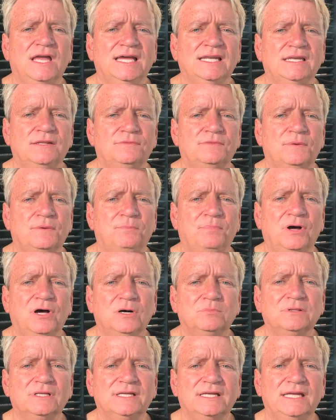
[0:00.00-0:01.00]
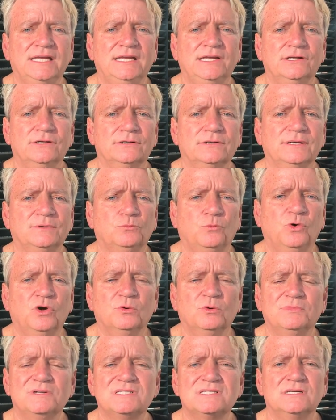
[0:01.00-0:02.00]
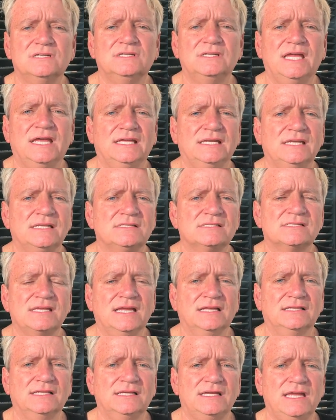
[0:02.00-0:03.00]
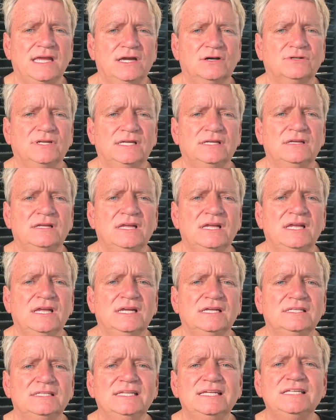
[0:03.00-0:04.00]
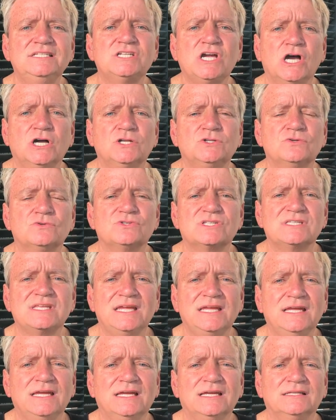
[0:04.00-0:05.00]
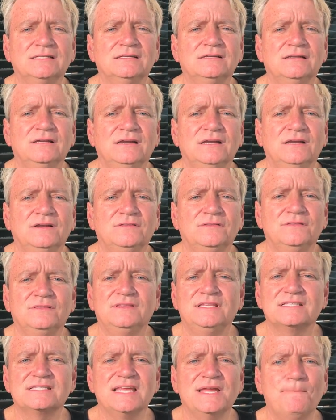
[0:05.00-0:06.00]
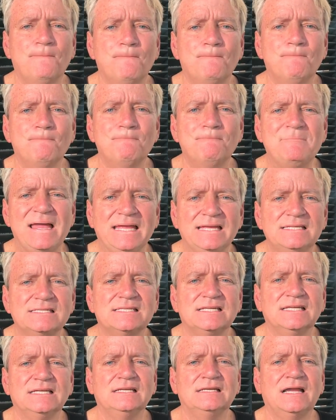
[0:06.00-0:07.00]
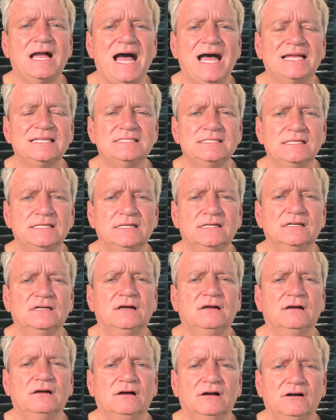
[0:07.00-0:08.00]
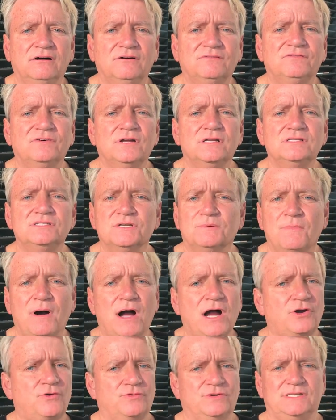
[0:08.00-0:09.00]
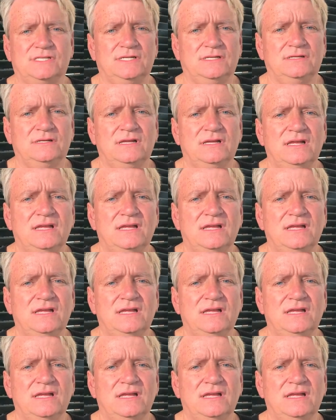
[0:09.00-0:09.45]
and the public here in Wilmington and in Stanley County need to understand this amazing idea of democracy.